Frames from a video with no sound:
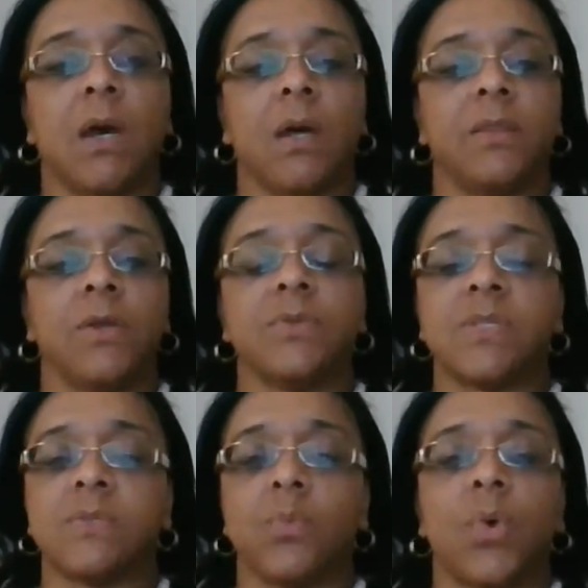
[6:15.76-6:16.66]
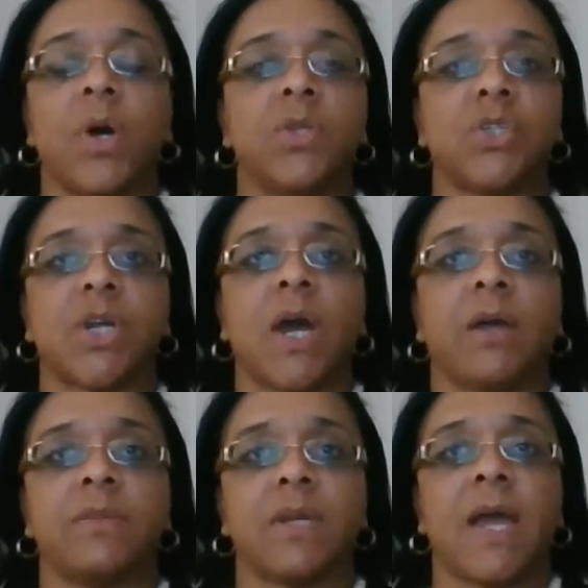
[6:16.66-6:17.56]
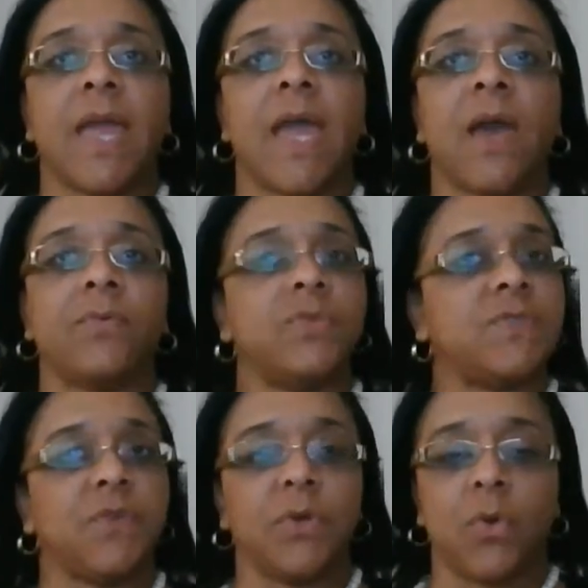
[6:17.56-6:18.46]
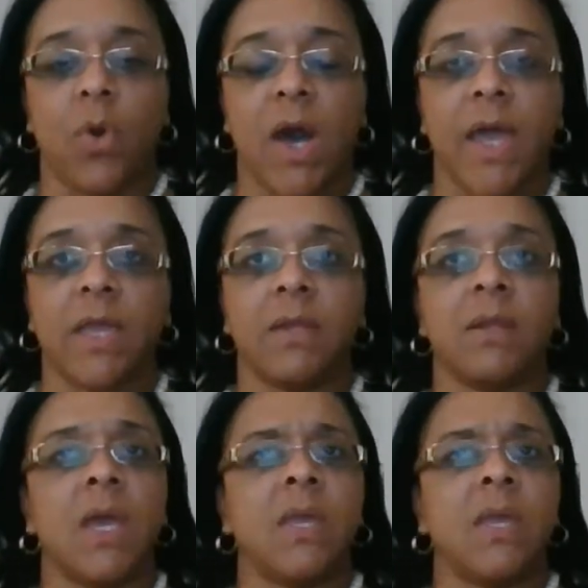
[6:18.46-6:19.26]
There's this one child that I have who's very quiet,